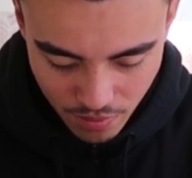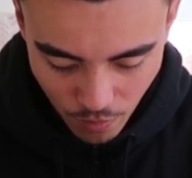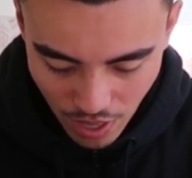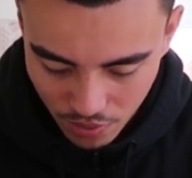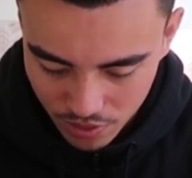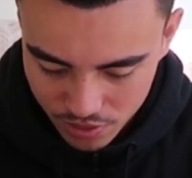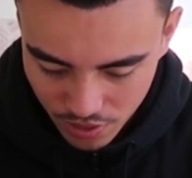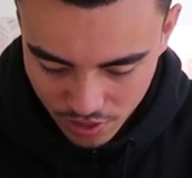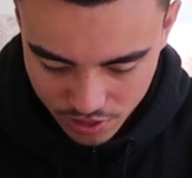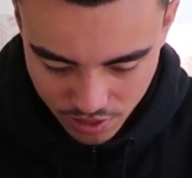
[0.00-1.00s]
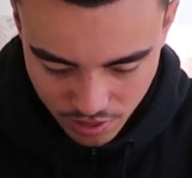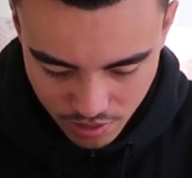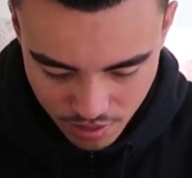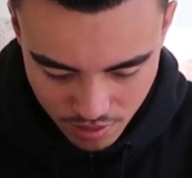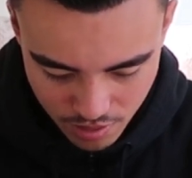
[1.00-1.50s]
wow, these are actually
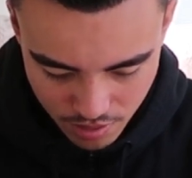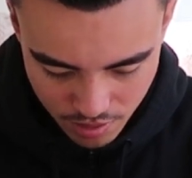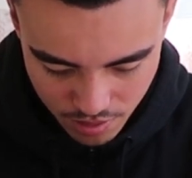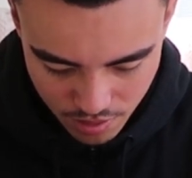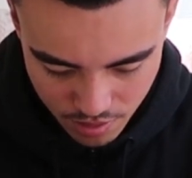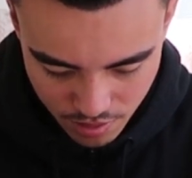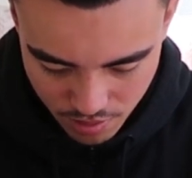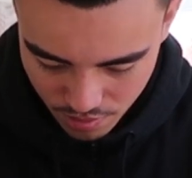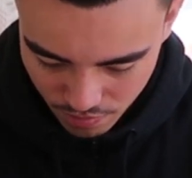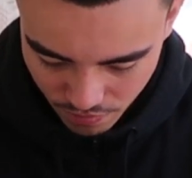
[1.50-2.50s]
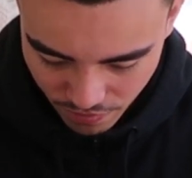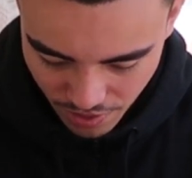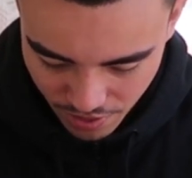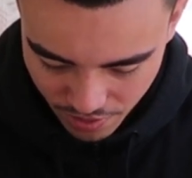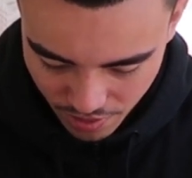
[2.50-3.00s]

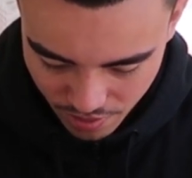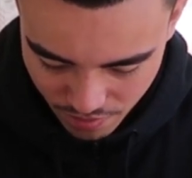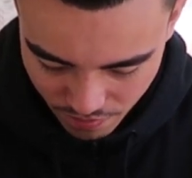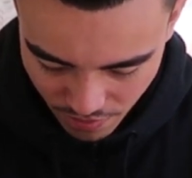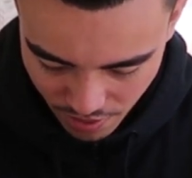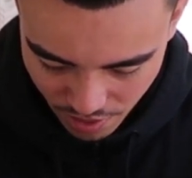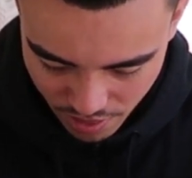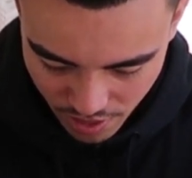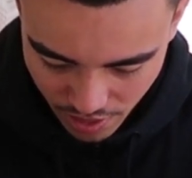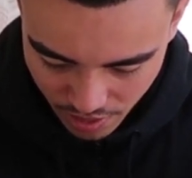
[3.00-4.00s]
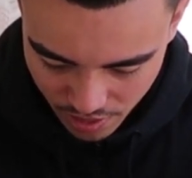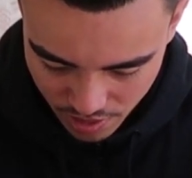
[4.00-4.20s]
very, very thick.